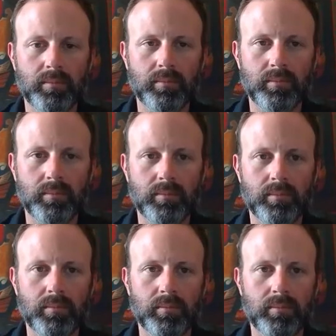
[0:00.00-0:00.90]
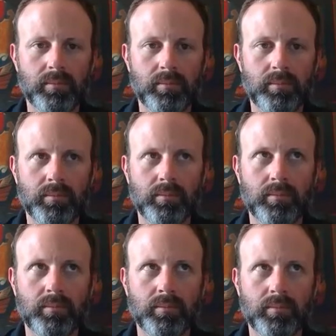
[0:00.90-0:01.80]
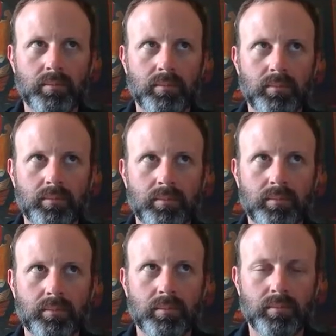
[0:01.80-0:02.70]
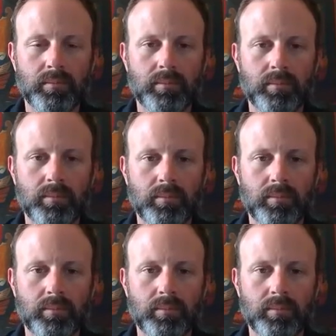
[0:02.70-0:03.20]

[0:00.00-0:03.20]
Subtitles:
No words are spoken by the person on screen.